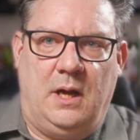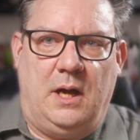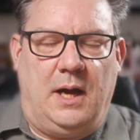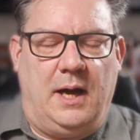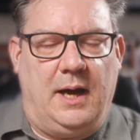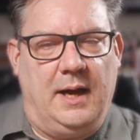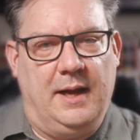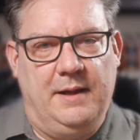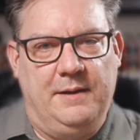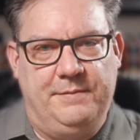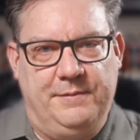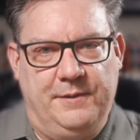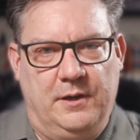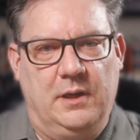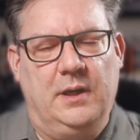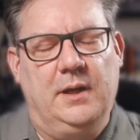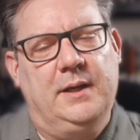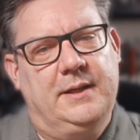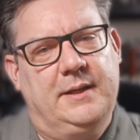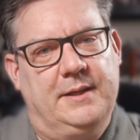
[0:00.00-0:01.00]

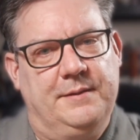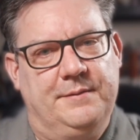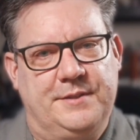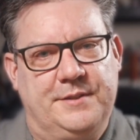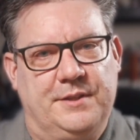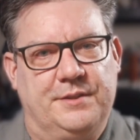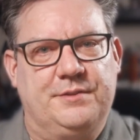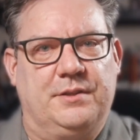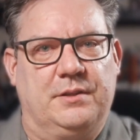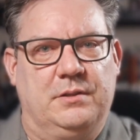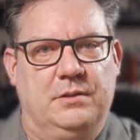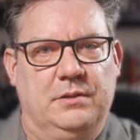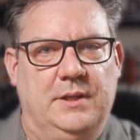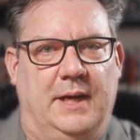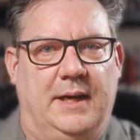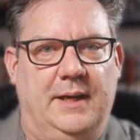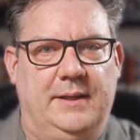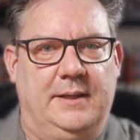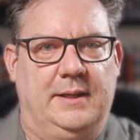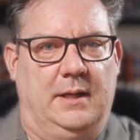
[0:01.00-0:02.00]
However, it gives us a good
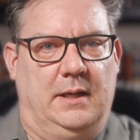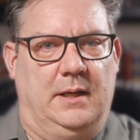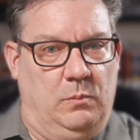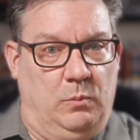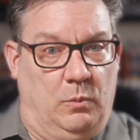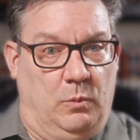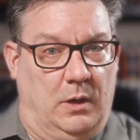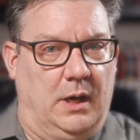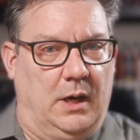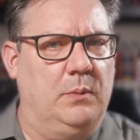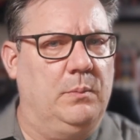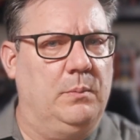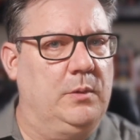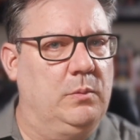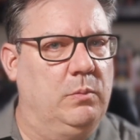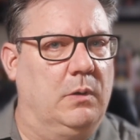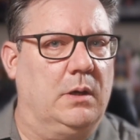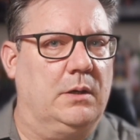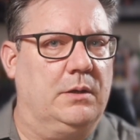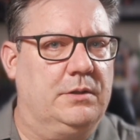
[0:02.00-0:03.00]
idea why we
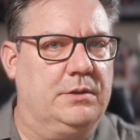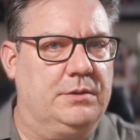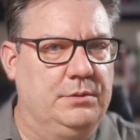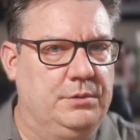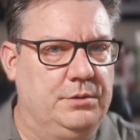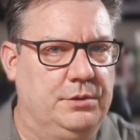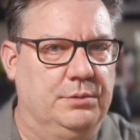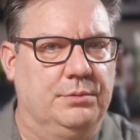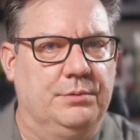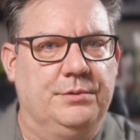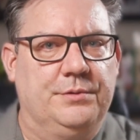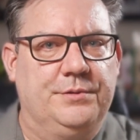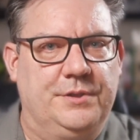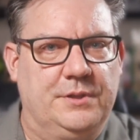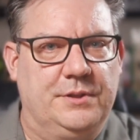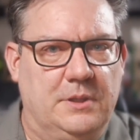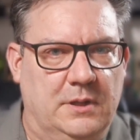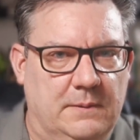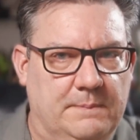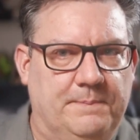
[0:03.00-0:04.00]
want to
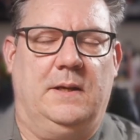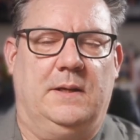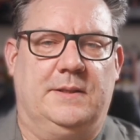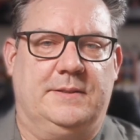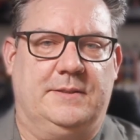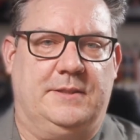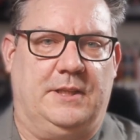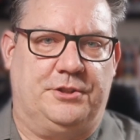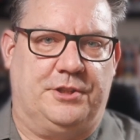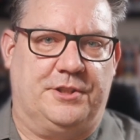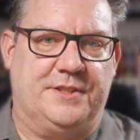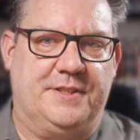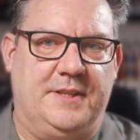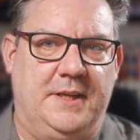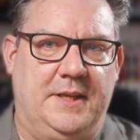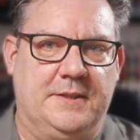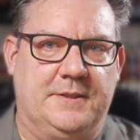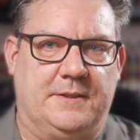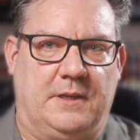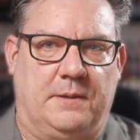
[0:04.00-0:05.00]
use such a
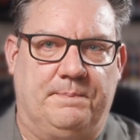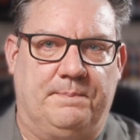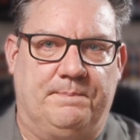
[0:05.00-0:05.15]
sensor.